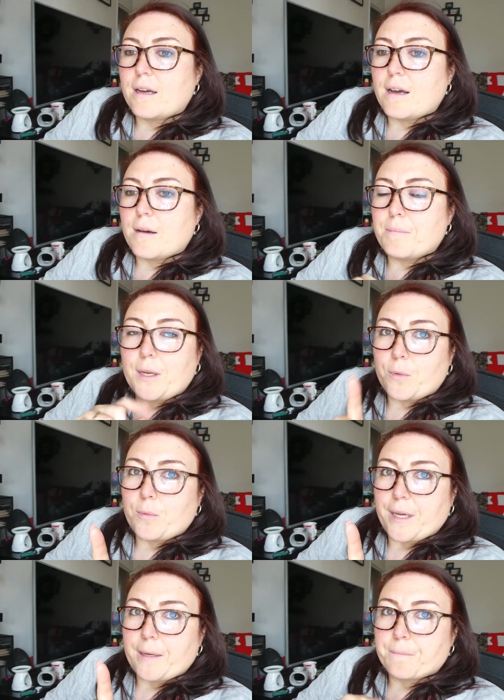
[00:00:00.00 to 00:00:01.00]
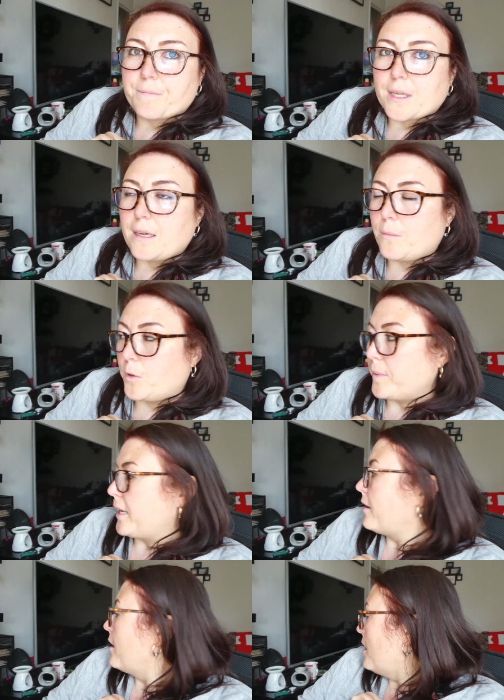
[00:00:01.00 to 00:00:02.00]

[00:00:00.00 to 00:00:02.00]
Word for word: uh, but it will be. It will be.